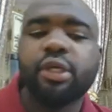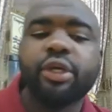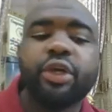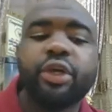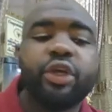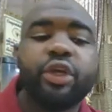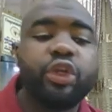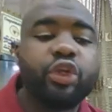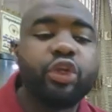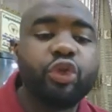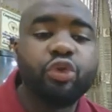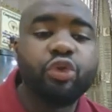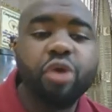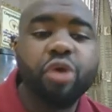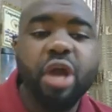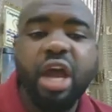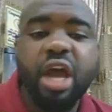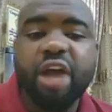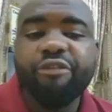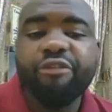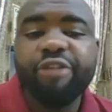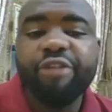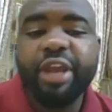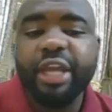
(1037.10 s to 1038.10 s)
Do you
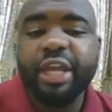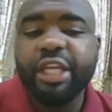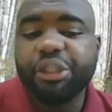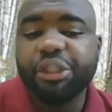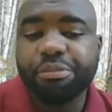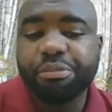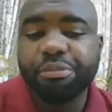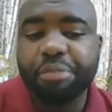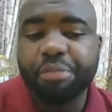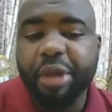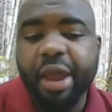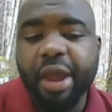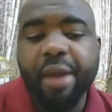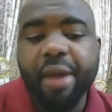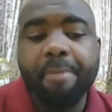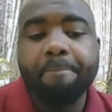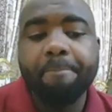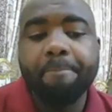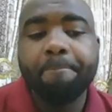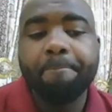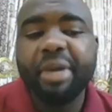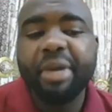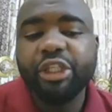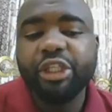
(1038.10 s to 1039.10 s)
have any spare
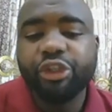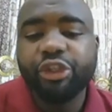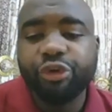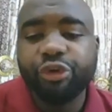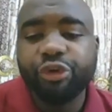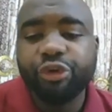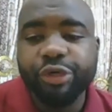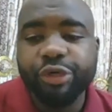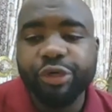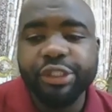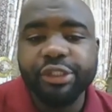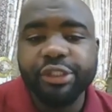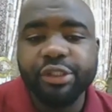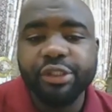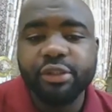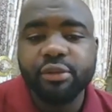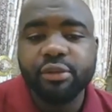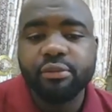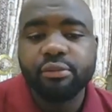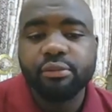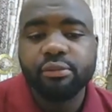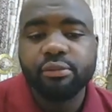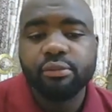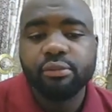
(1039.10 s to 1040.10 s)
batteries?
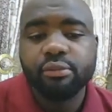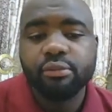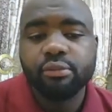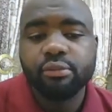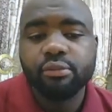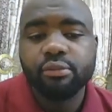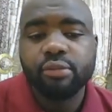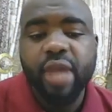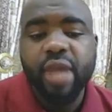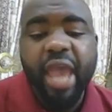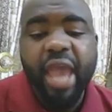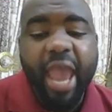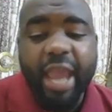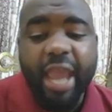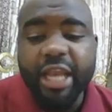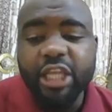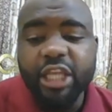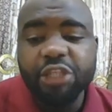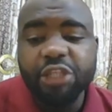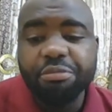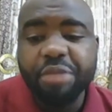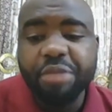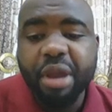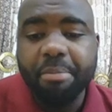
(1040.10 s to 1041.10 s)
Any
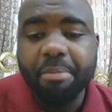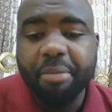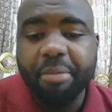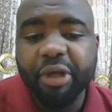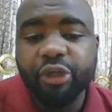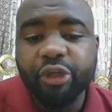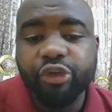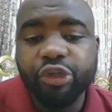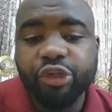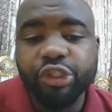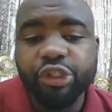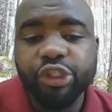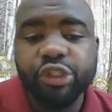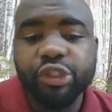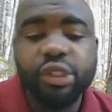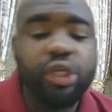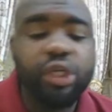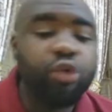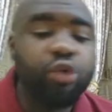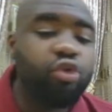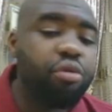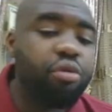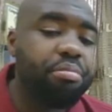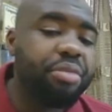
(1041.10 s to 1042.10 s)
spare batteries? It
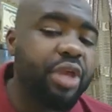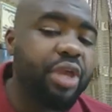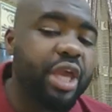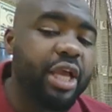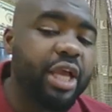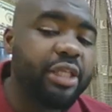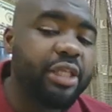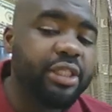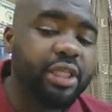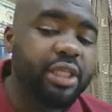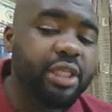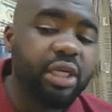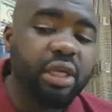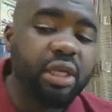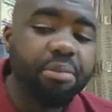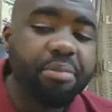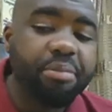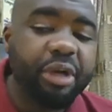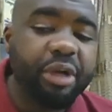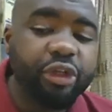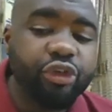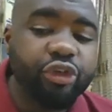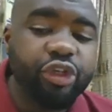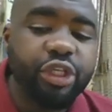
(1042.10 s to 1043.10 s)
could be a single
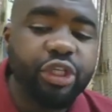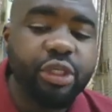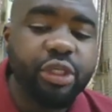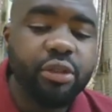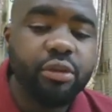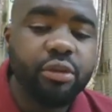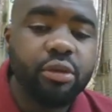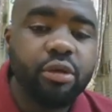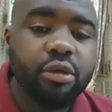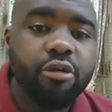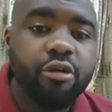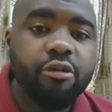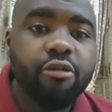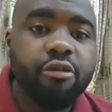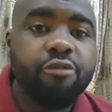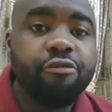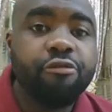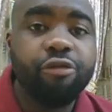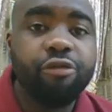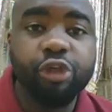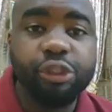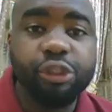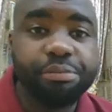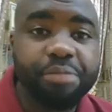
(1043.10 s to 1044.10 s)
battery
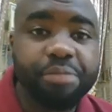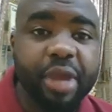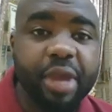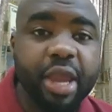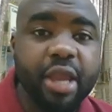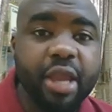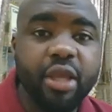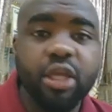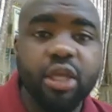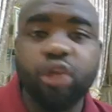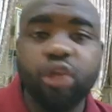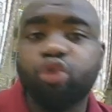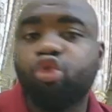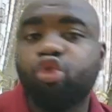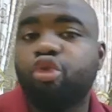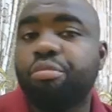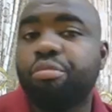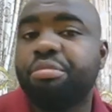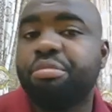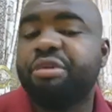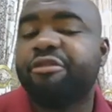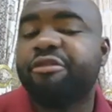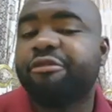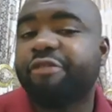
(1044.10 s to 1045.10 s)
for spare, it could be
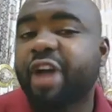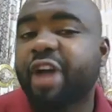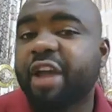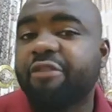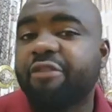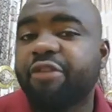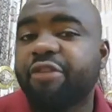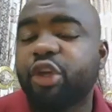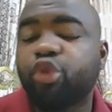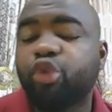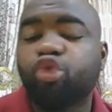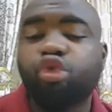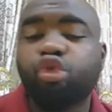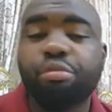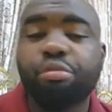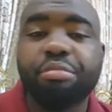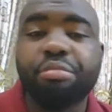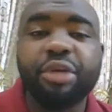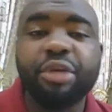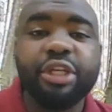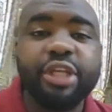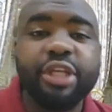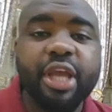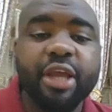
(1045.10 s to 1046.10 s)
5, it could be
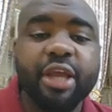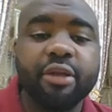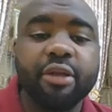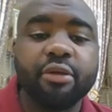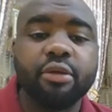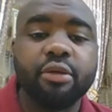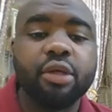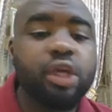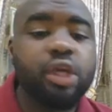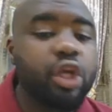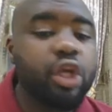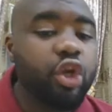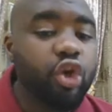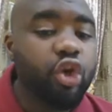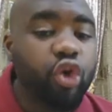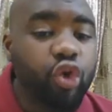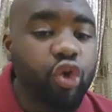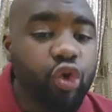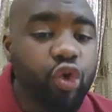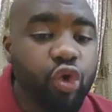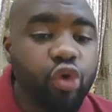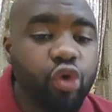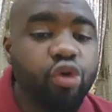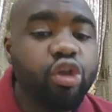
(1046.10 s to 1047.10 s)
10.
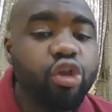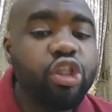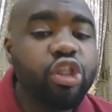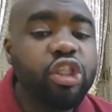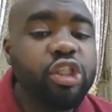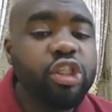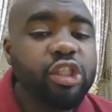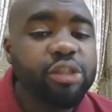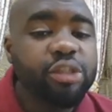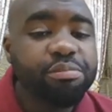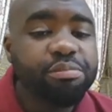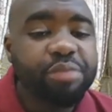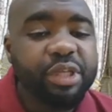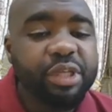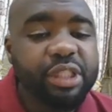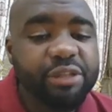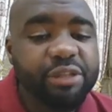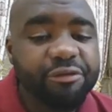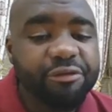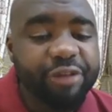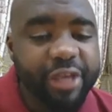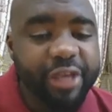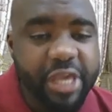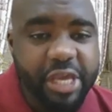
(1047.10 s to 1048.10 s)
No
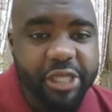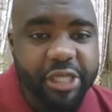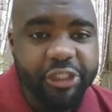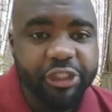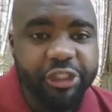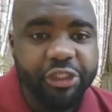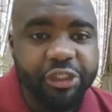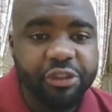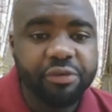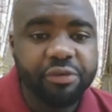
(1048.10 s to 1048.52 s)
specification.